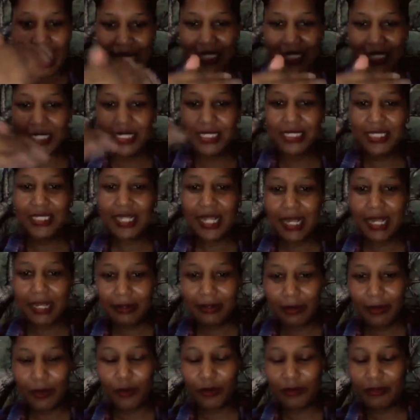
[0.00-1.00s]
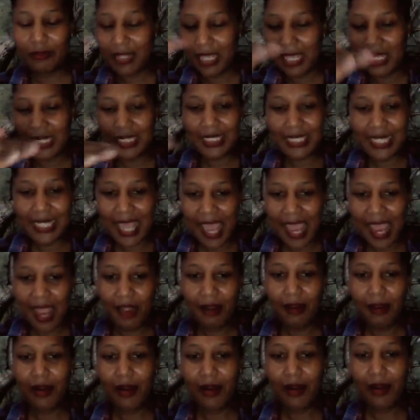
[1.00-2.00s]
digital or day
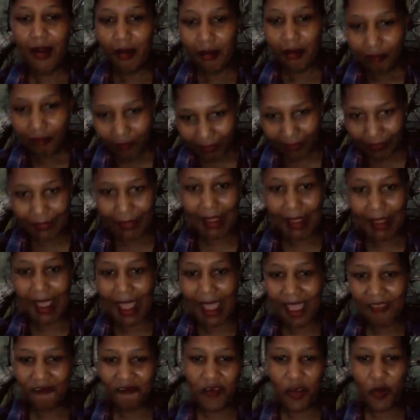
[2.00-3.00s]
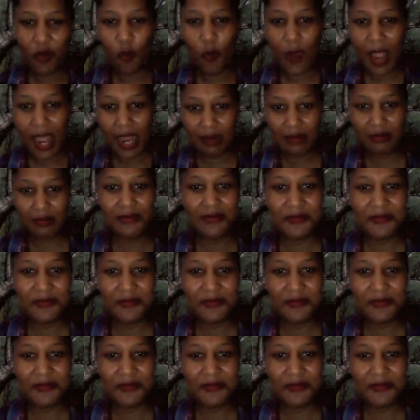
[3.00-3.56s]
10-1.